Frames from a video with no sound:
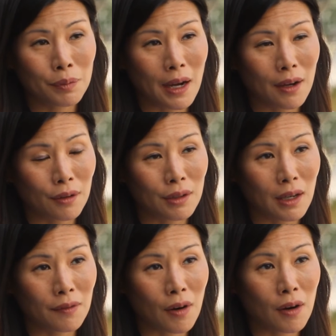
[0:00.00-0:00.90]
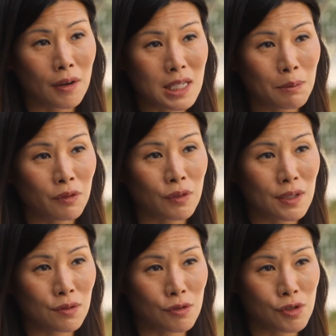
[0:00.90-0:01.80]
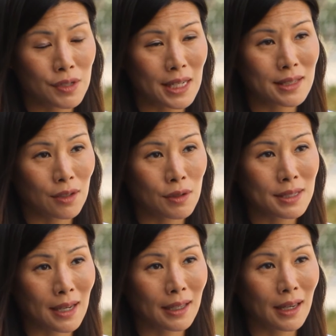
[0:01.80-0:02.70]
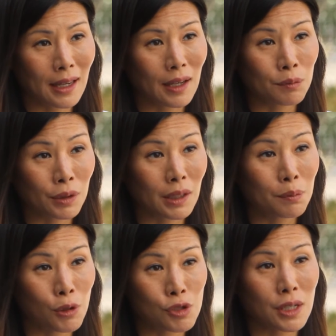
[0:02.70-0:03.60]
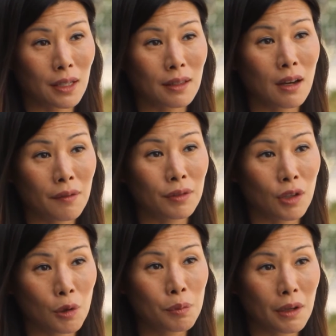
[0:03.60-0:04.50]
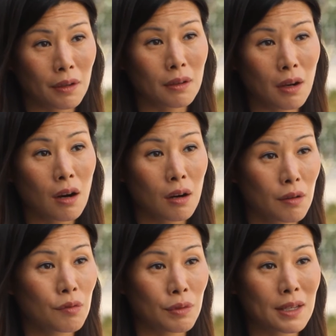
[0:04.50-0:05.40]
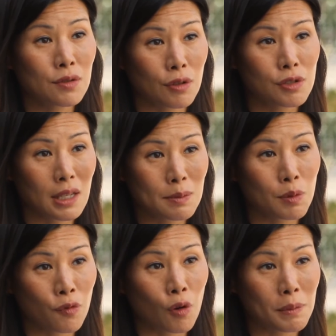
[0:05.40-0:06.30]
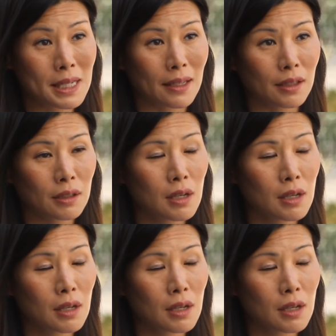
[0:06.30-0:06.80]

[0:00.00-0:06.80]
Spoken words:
proud of our team of researchers at Cedars-Sinai and really pushing the envelope in the research that's performed here.